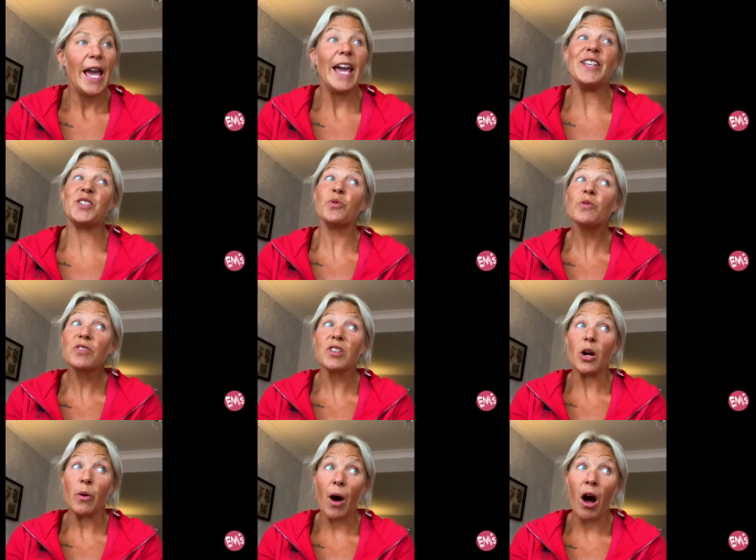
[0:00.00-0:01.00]
It's
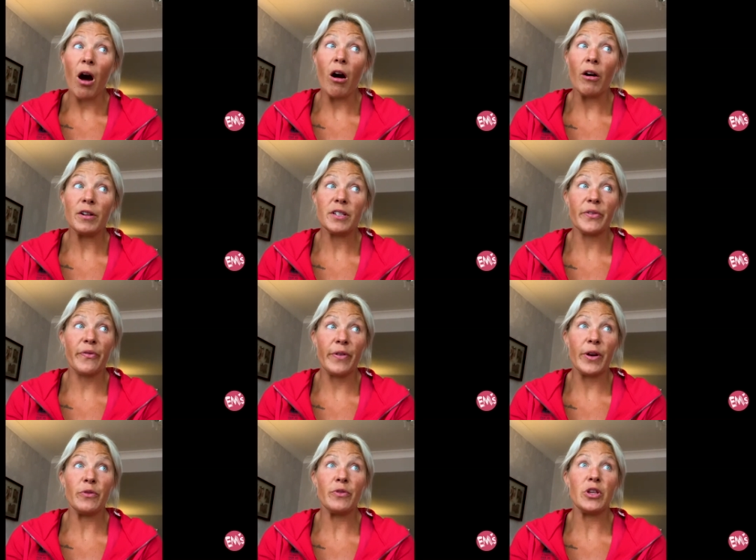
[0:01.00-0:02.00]
also hard to
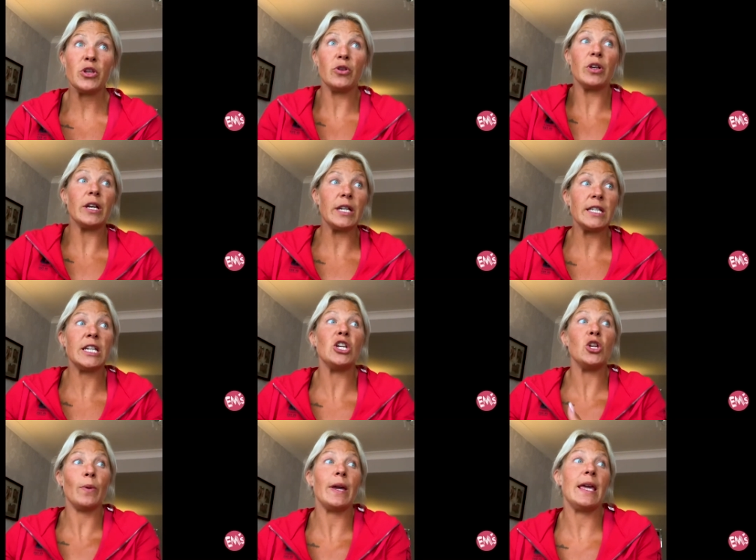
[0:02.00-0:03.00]
feel that you can
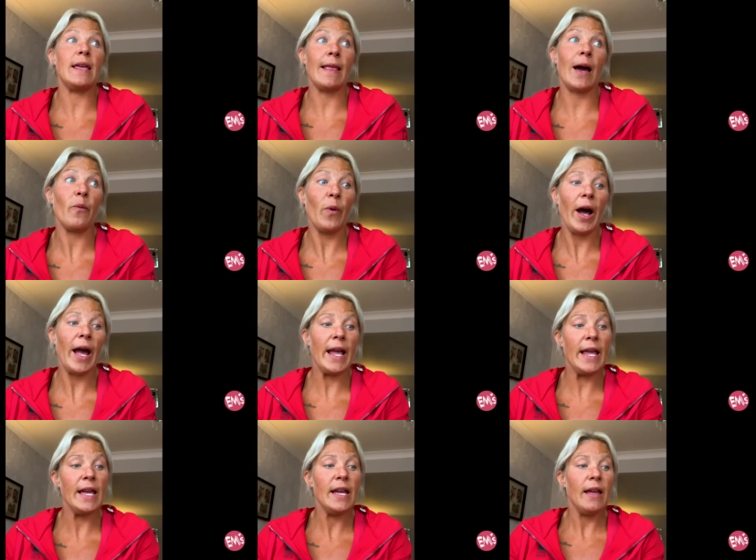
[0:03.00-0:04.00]
continue eating that
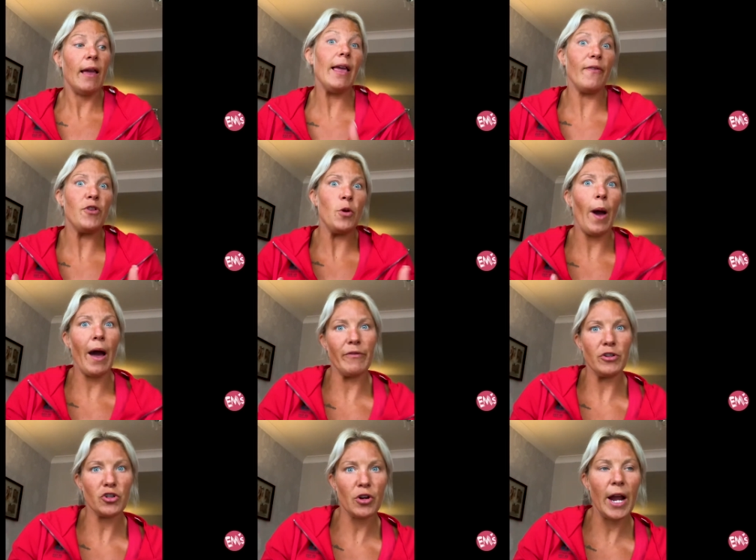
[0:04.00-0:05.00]
way if you
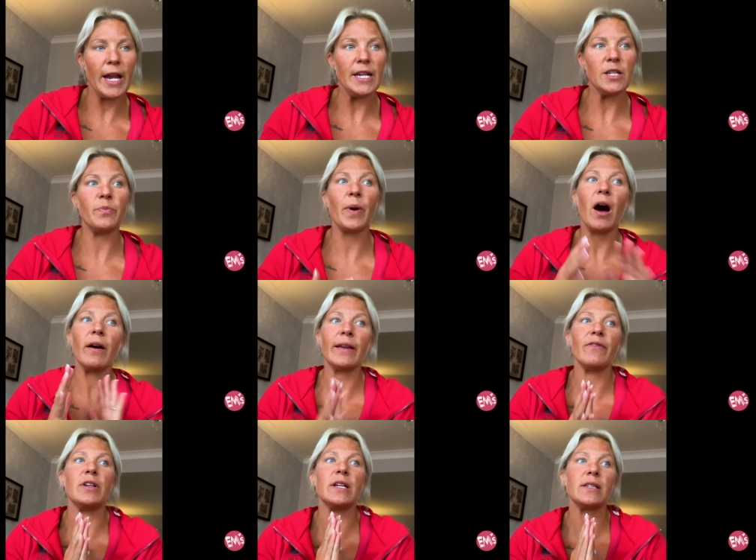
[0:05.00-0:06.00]
haven't trained. But I'll
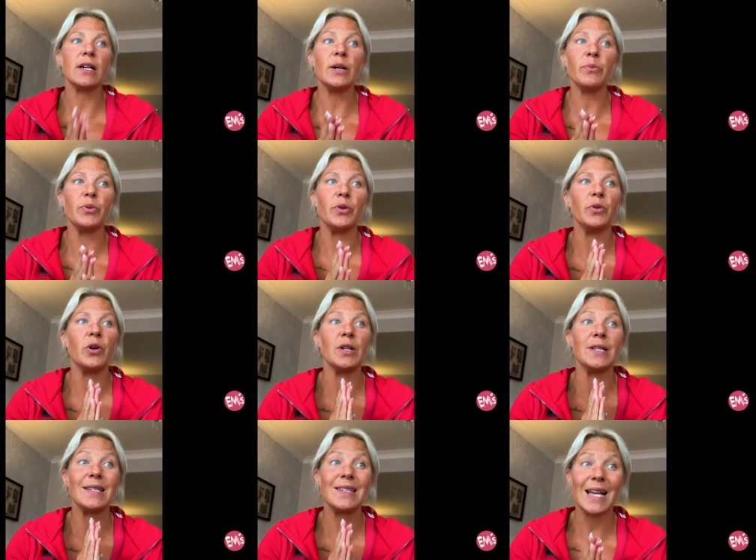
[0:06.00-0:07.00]
give you an example.
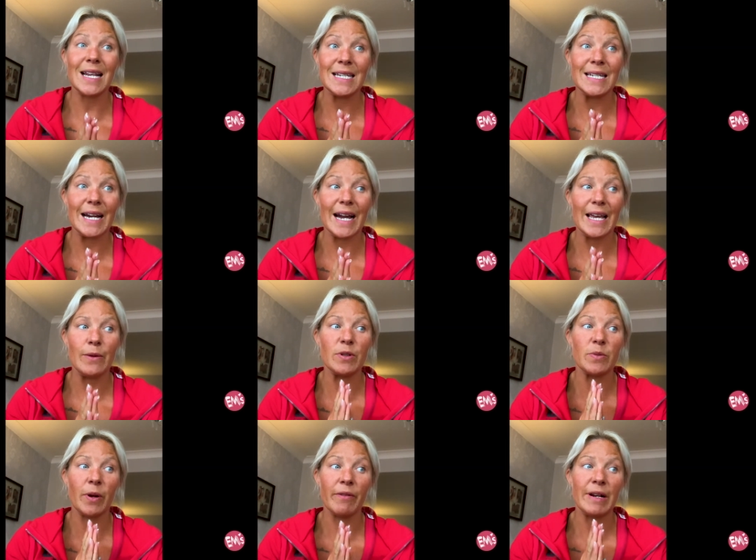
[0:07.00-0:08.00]
On Sunday
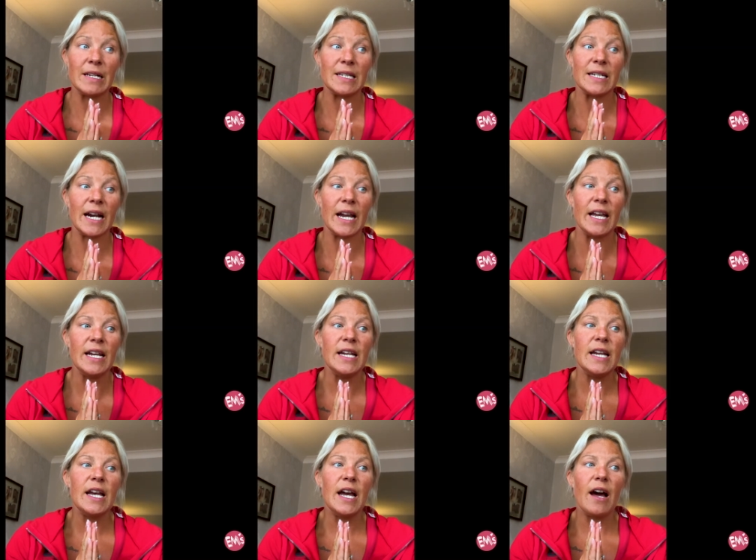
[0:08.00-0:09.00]
was my rest day.
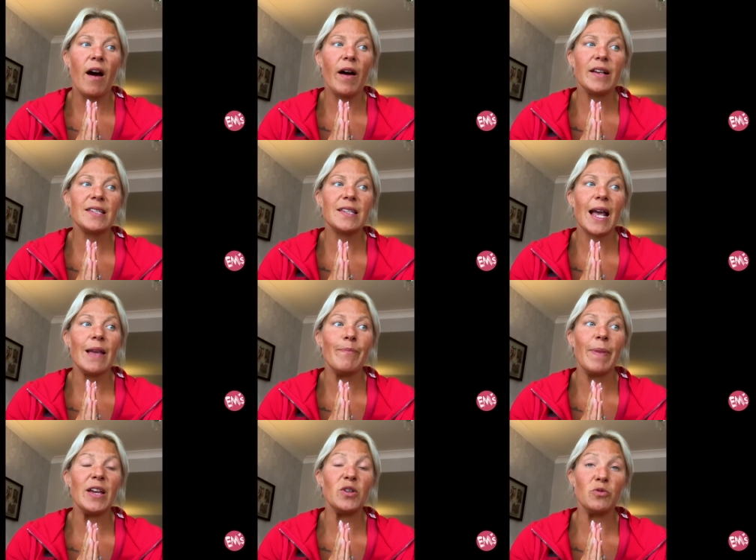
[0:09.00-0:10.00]
I sat in
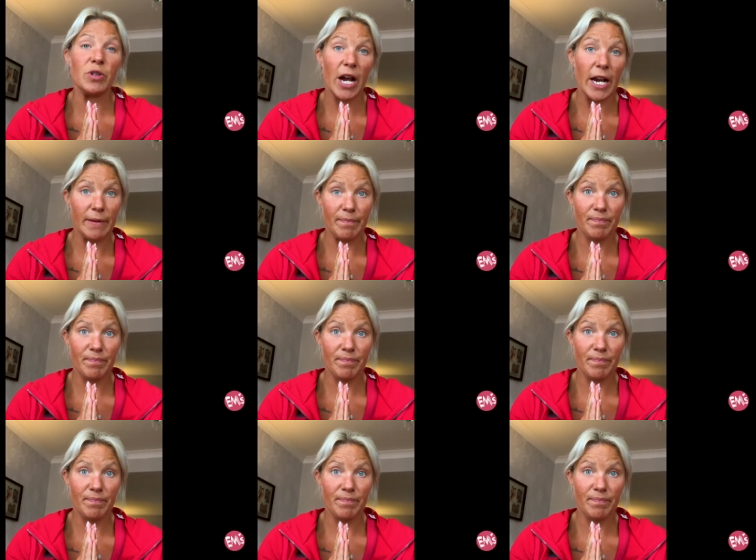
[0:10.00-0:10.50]
bed all day.